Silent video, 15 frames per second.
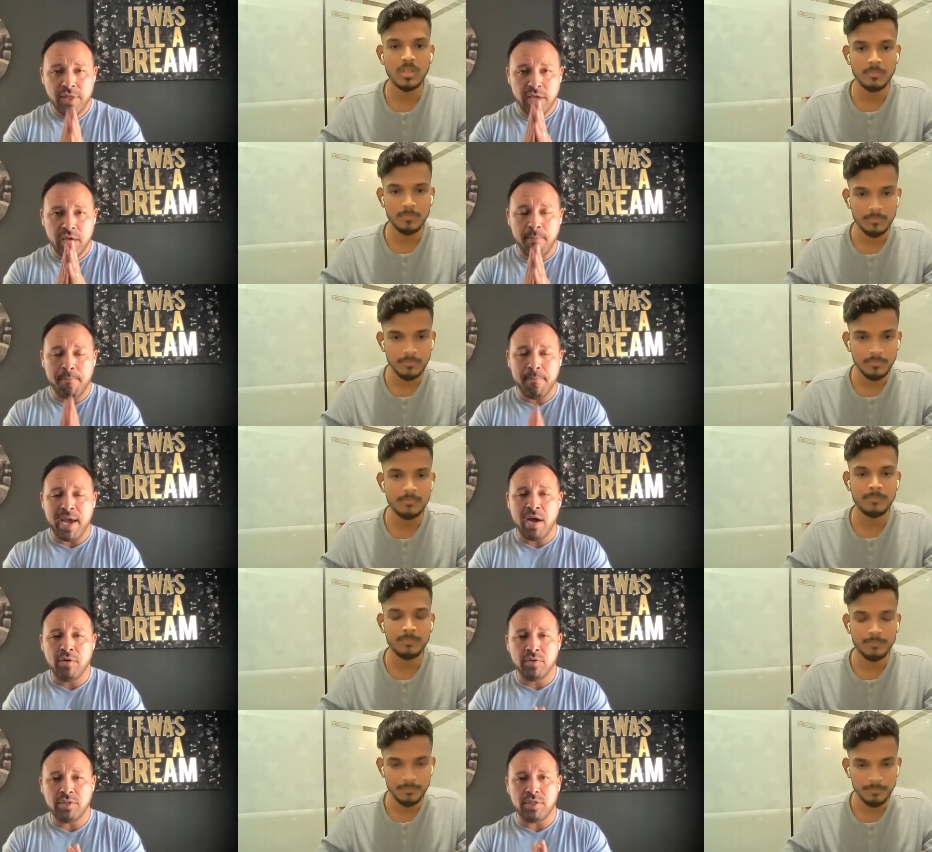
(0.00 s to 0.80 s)
Speaker 1: the
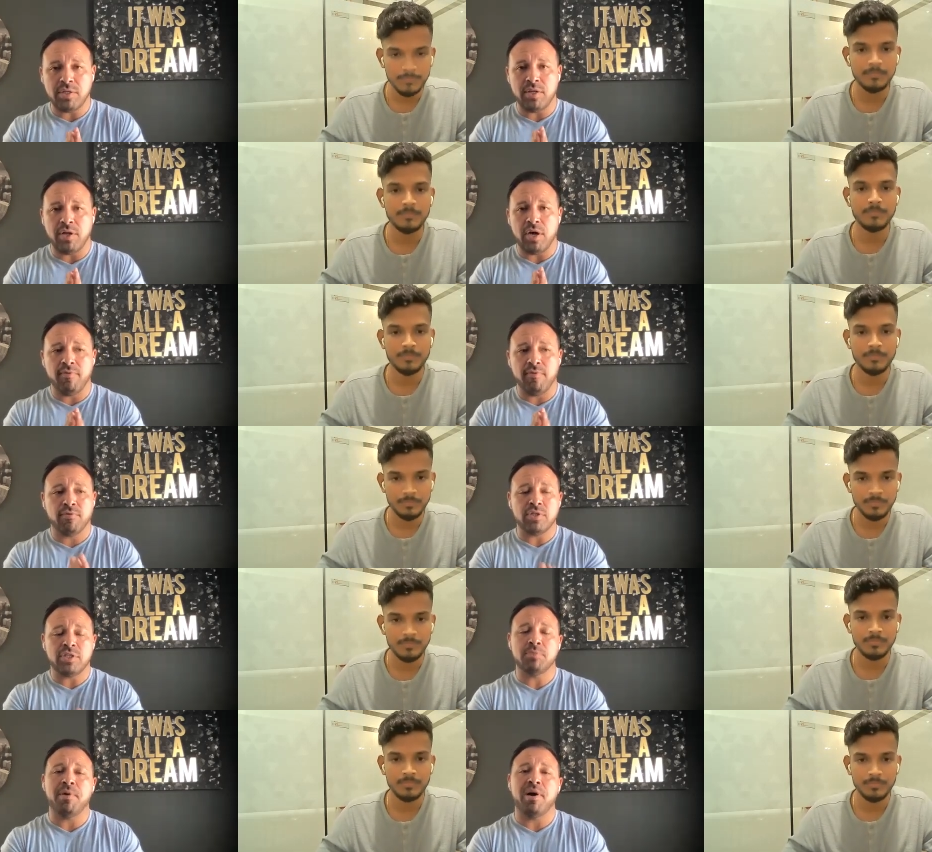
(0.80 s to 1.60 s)
amount of
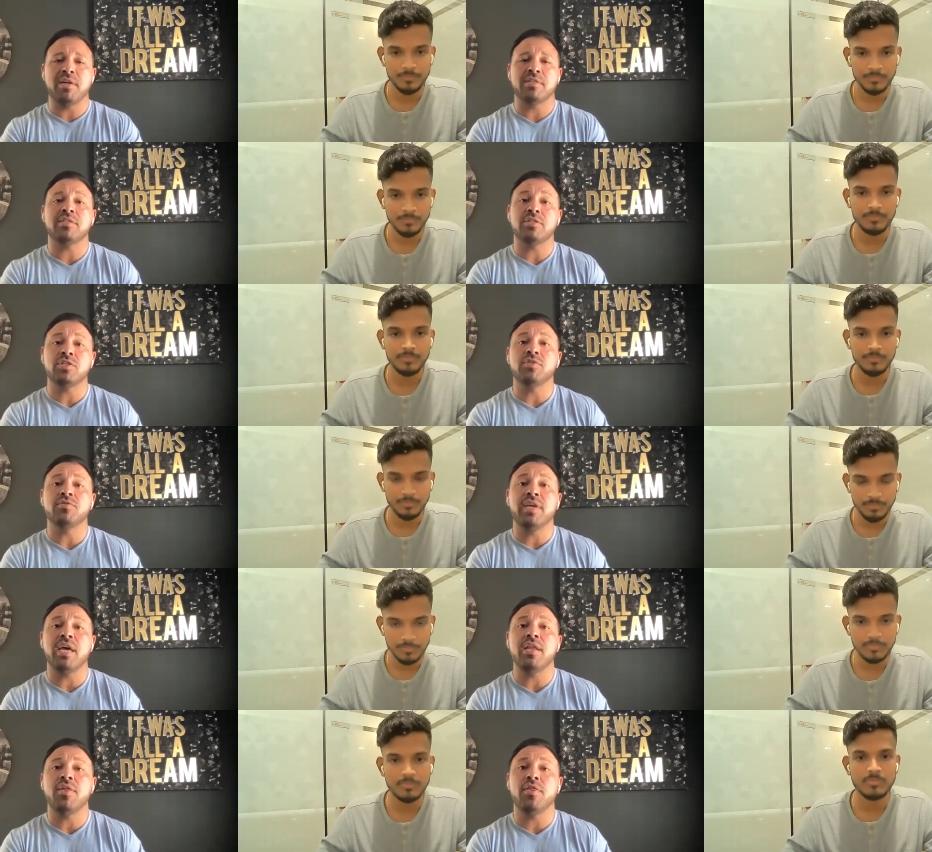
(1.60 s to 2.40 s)
response that you'll
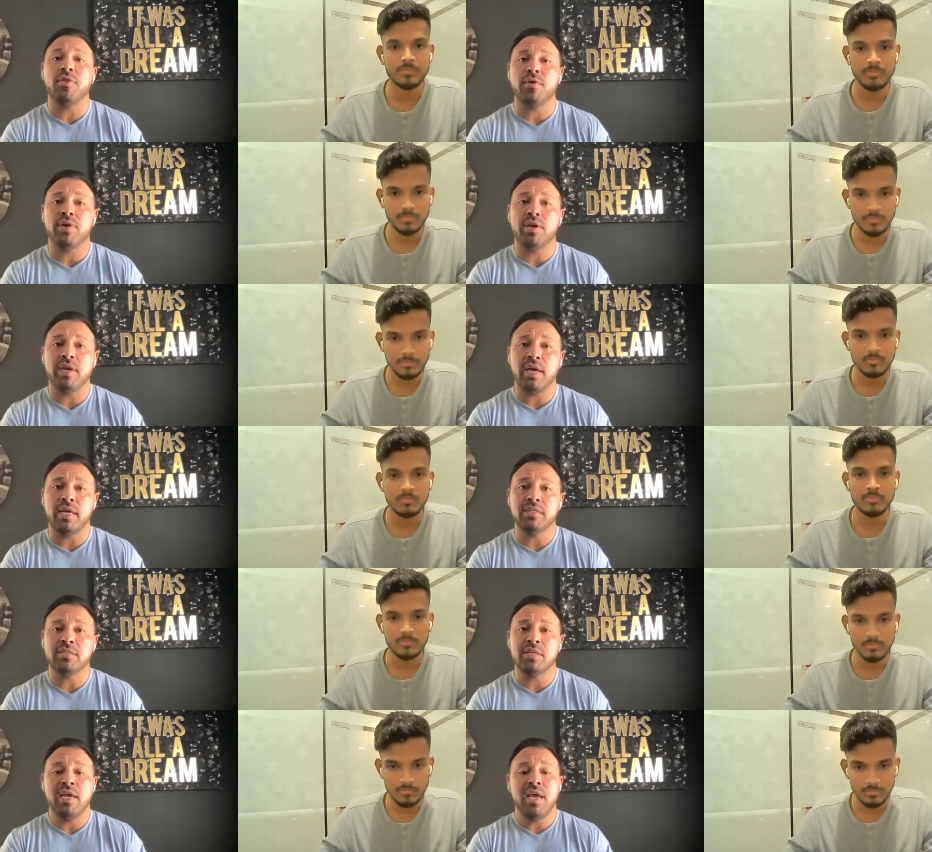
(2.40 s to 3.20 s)
get in 30
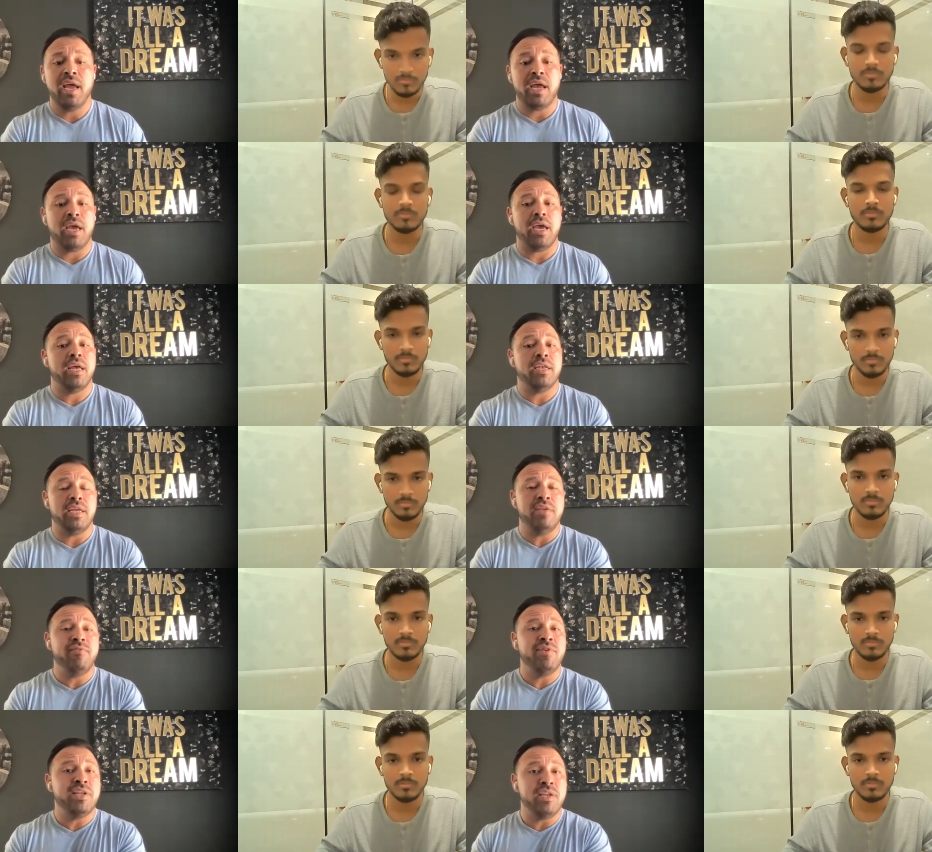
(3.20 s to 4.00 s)
days and
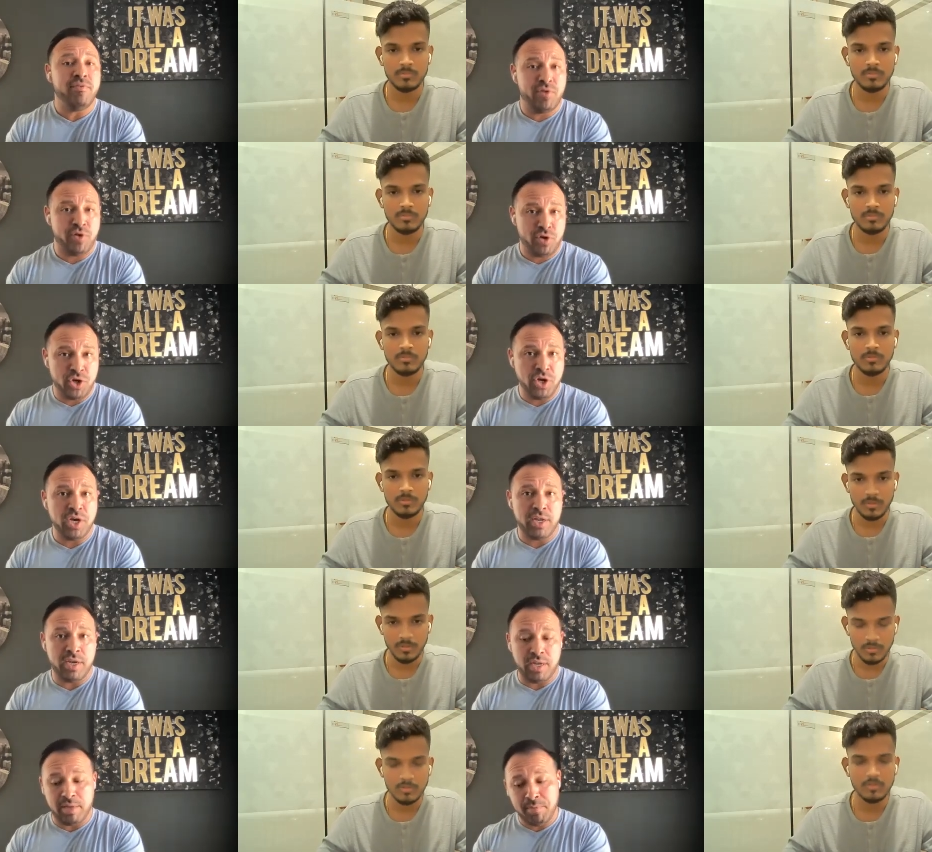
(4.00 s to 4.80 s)
even if you're
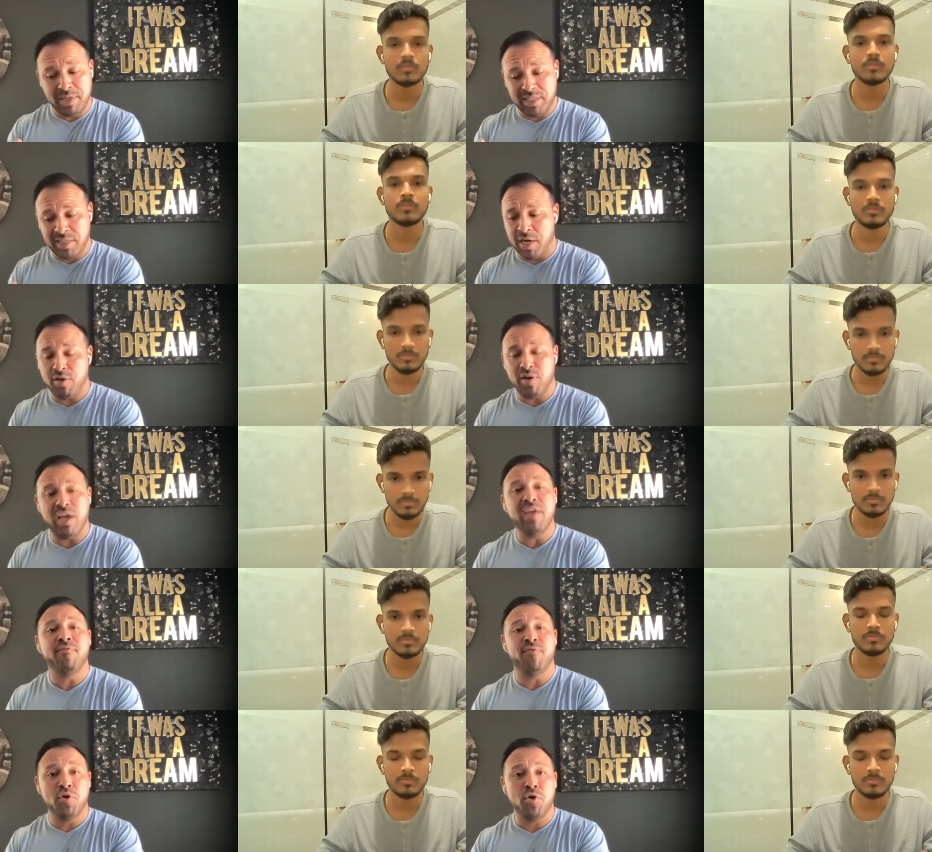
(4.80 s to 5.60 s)
good let me tell you
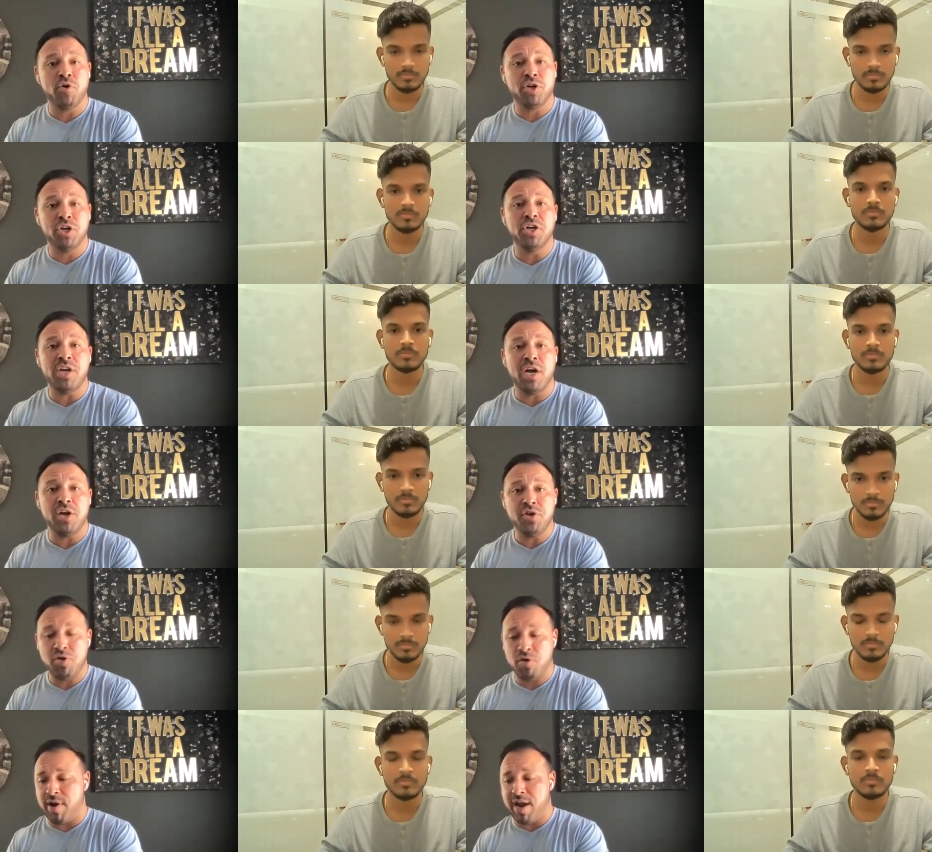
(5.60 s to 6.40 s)
if you're good on
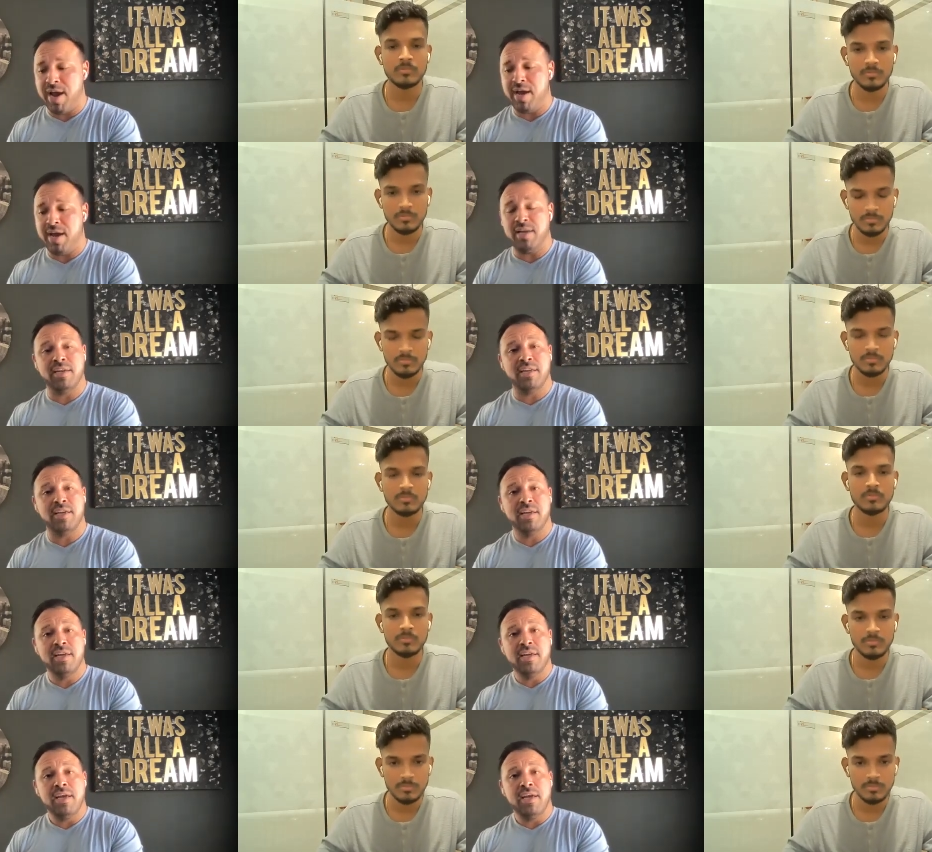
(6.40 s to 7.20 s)
your end